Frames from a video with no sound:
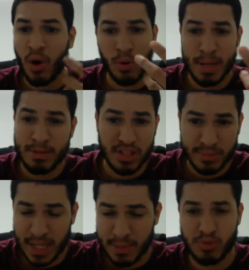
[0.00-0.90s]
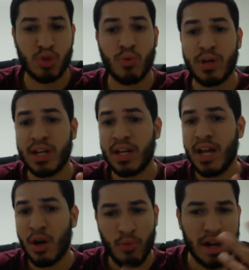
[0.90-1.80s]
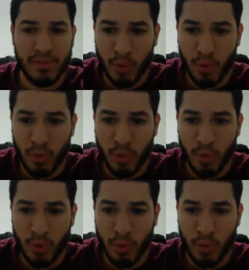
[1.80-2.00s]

or maybe sometimes 3 rank